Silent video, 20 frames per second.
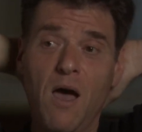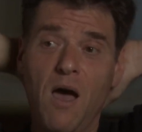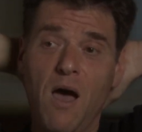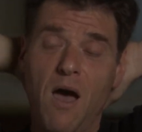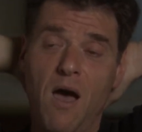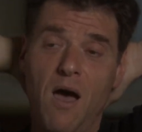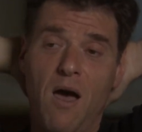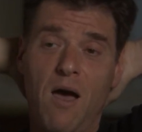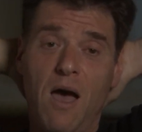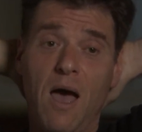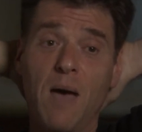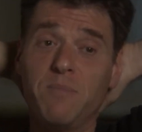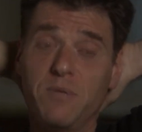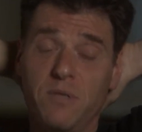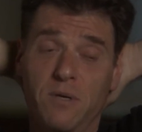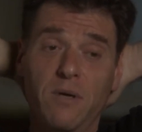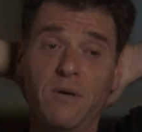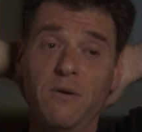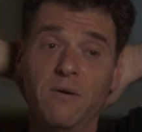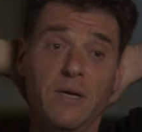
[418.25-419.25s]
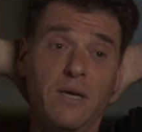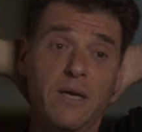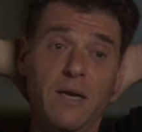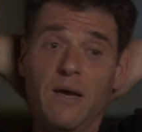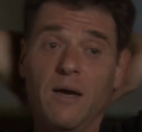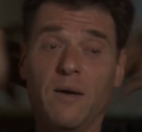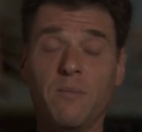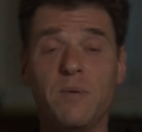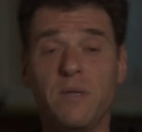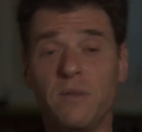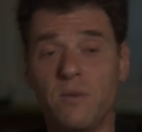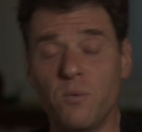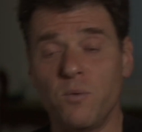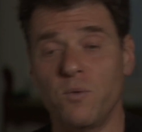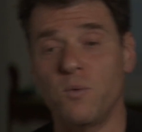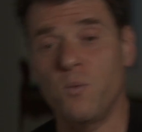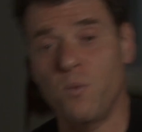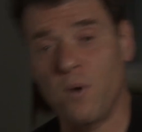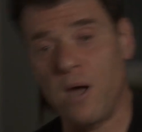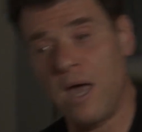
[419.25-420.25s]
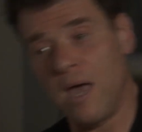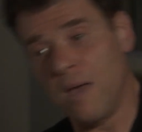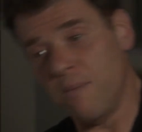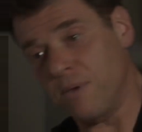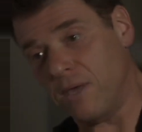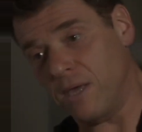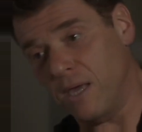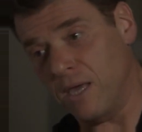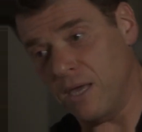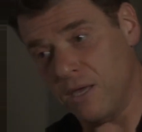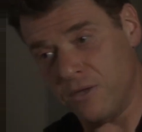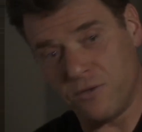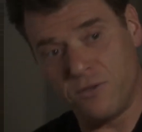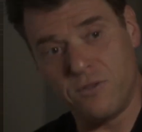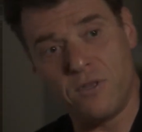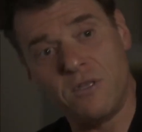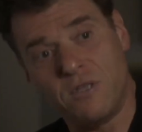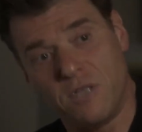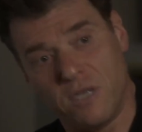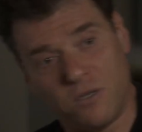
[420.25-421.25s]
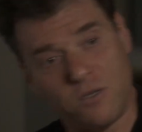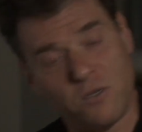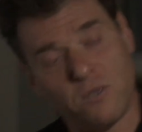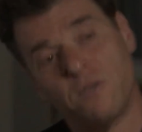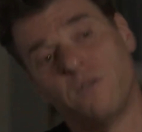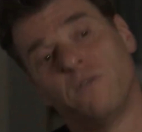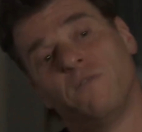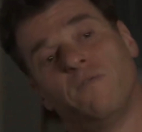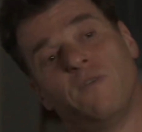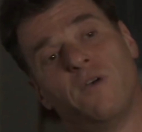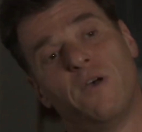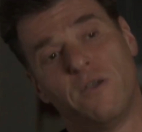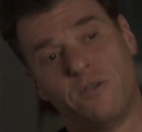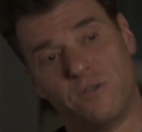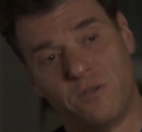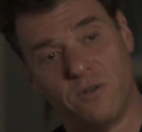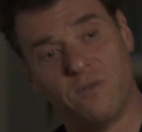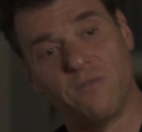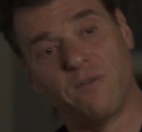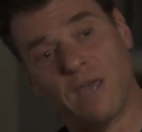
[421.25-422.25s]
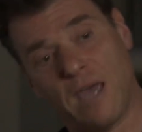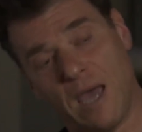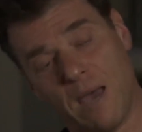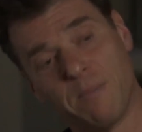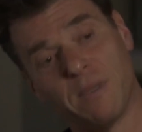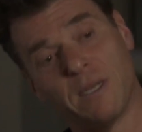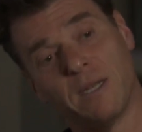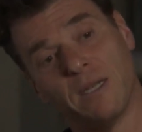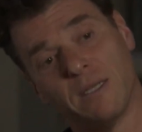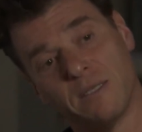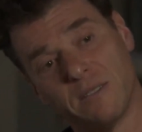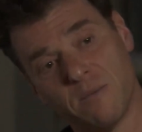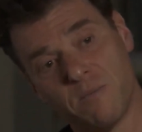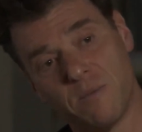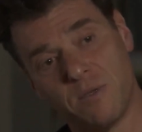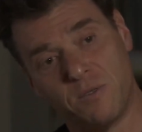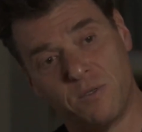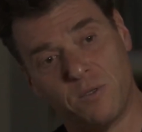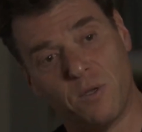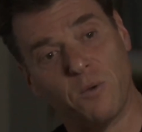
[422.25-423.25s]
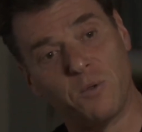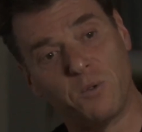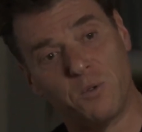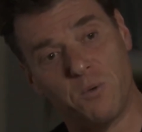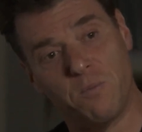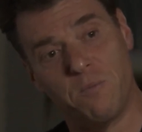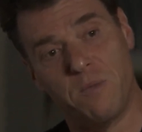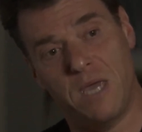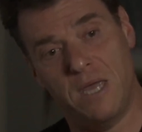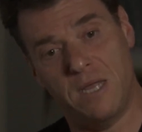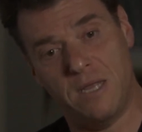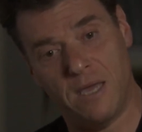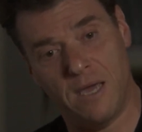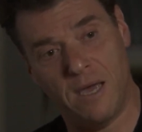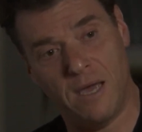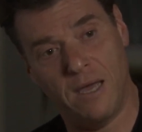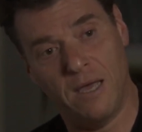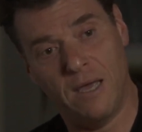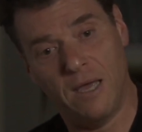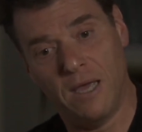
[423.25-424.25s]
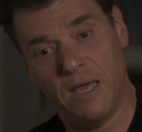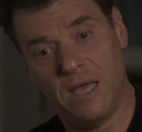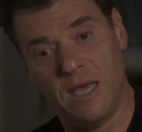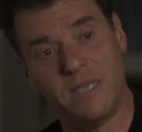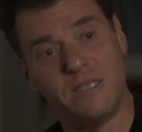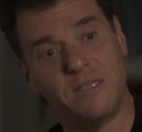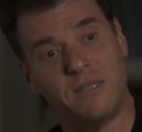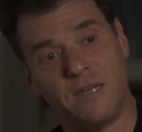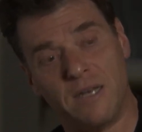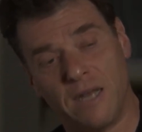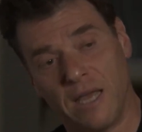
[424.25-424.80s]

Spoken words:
Absolutely, yeah. I mean, the web is the digital version of capitalism, and social media is the